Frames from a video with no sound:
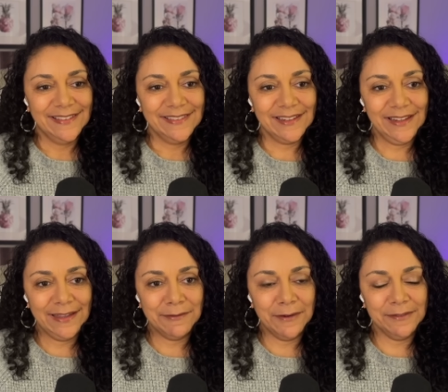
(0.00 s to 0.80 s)
They're like,
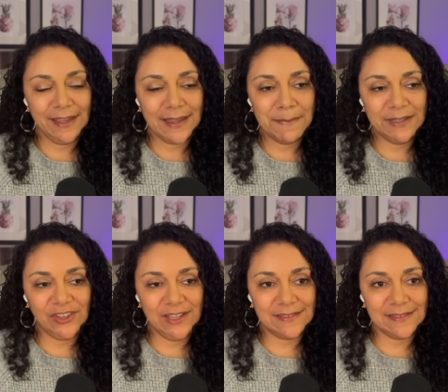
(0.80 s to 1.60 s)
you're taking my
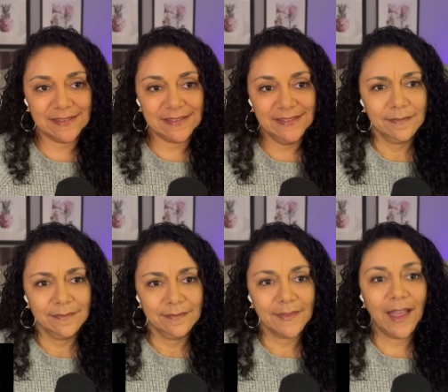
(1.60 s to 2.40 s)
chances.
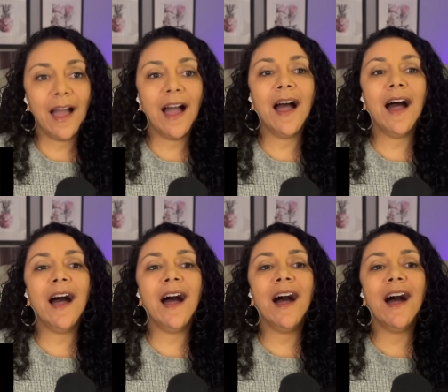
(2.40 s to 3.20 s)

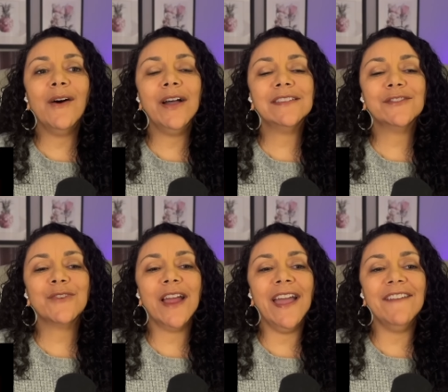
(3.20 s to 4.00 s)
Oh, it's
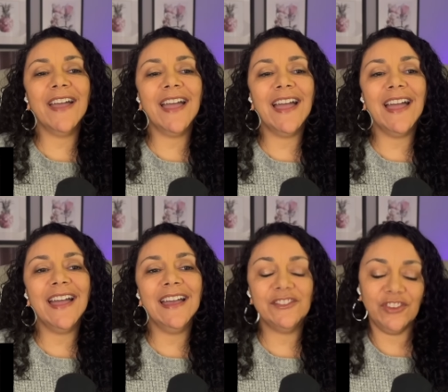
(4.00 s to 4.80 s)

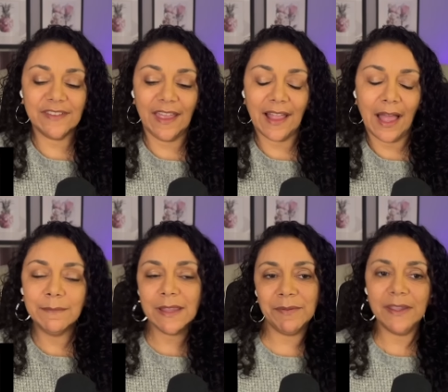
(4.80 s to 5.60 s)
Raven. She's like, I'm
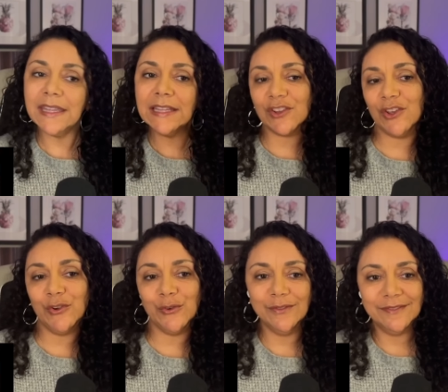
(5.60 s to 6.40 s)
competing too.